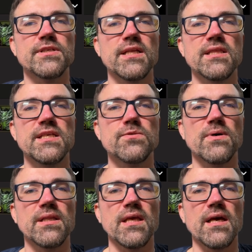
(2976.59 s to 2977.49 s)
And this
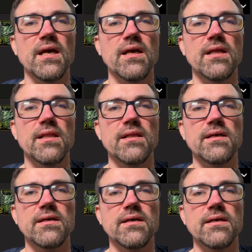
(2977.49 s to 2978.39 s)
one, yeah,
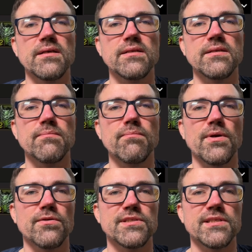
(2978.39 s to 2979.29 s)

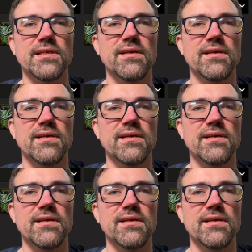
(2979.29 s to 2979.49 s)
because